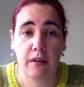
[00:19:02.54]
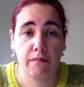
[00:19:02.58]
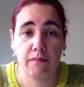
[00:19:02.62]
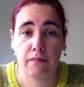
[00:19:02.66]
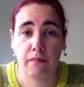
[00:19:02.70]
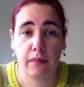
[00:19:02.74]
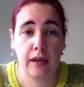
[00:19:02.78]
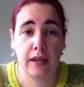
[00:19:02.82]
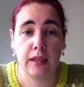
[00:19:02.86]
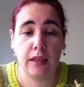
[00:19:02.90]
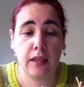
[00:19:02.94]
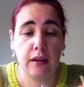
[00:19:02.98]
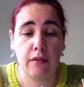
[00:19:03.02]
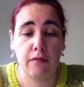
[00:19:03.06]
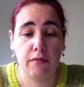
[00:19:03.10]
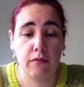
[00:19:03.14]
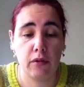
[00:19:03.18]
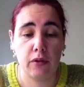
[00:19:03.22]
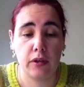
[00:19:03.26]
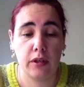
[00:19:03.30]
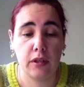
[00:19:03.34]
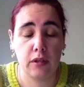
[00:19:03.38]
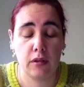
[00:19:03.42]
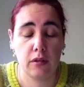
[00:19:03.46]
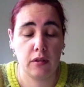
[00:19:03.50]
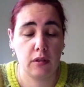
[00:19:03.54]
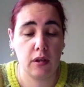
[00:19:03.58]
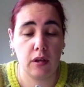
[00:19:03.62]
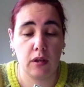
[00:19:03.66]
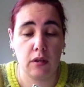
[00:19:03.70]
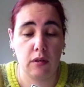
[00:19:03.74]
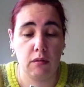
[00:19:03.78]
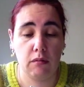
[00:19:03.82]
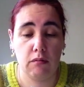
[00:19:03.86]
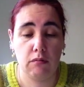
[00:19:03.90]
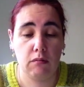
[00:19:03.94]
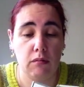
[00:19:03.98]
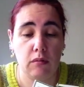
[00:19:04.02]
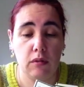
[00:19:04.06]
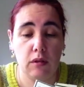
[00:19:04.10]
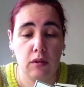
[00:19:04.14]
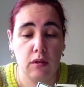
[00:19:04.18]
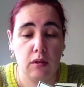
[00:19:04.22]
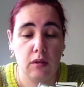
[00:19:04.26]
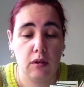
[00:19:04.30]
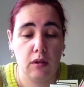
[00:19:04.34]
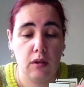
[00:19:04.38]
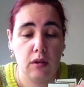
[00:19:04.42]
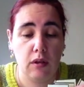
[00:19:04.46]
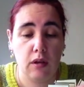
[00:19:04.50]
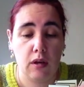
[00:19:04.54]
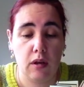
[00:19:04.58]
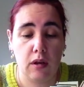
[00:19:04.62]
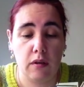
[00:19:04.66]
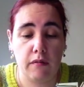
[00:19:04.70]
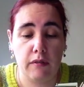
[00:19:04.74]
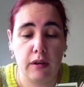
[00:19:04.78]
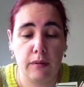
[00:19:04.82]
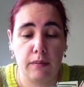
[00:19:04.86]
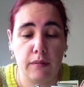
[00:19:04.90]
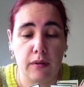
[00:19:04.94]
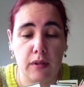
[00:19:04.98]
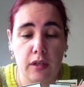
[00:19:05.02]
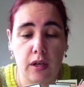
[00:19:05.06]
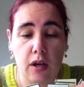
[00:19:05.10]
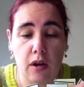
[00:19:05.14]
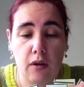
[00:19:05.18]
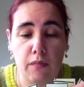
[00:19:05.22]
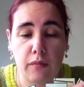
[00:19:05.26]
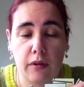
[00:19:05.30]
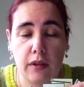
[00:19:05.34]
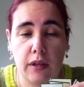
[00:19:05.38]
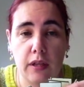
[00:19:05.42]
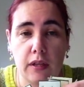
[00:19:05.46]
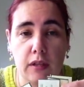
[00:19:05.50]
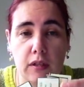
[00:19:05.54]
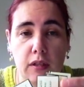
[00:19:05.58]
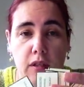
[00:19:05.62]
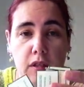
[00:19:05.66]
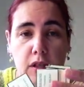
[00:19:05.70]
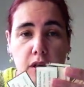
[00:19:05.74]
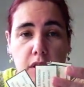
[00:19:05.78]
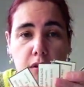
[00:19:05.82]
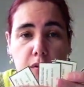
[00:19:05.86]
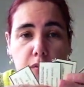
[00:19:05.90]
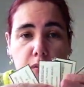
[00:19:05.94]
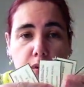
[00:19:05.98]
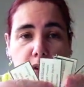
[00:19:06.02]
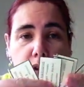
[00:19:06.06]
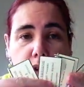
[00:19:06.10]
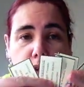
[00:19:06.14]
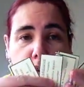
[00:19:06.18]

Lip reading: haven't paid the invoice, so I really must get on with that. So we